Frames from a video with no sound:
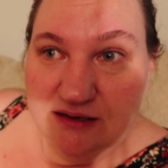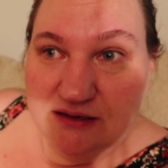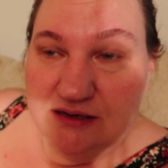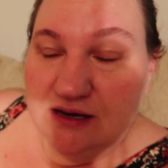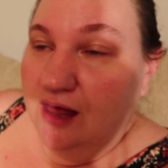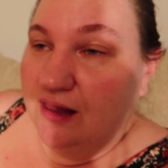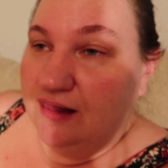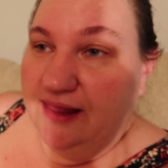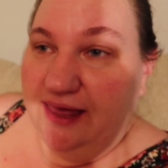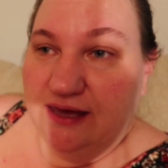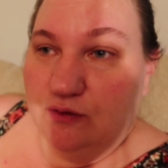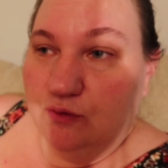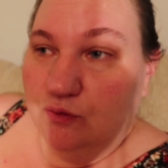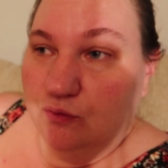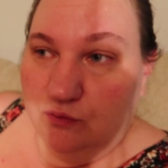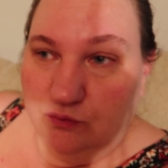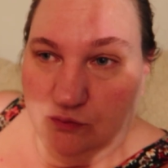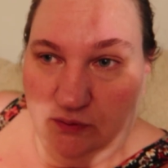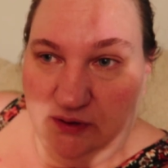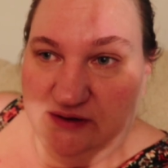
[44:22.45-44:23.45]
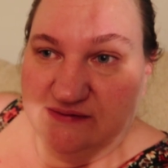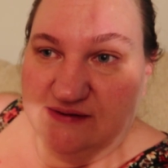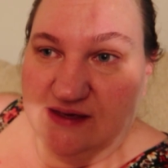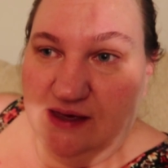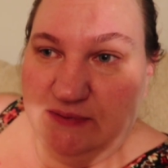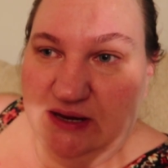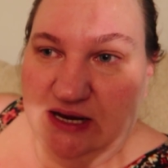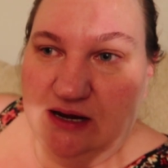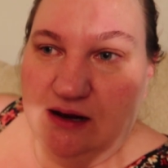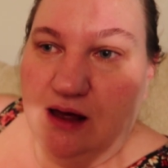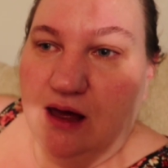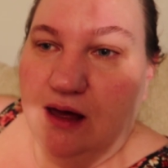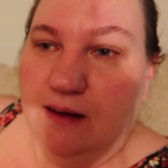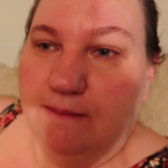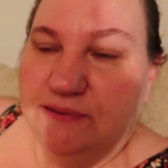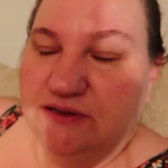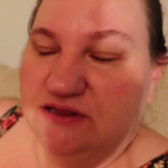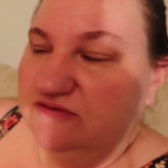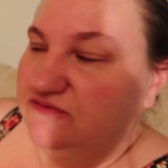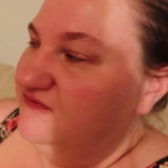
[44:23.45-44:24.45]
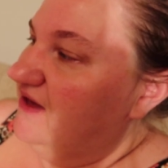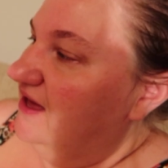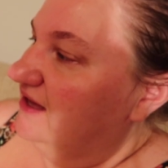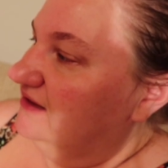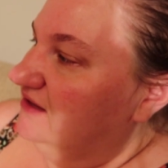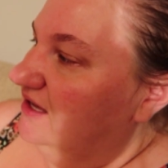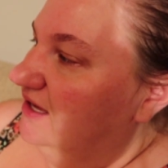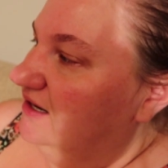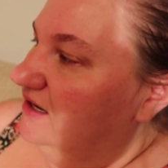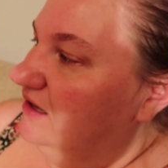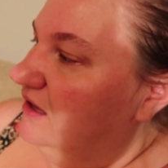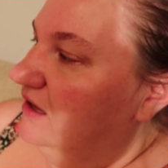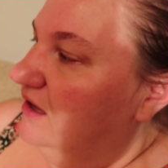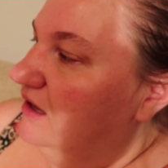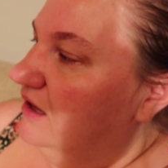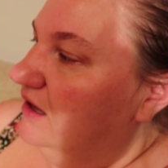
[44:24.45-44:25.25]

Not like what does that mean, but the fact that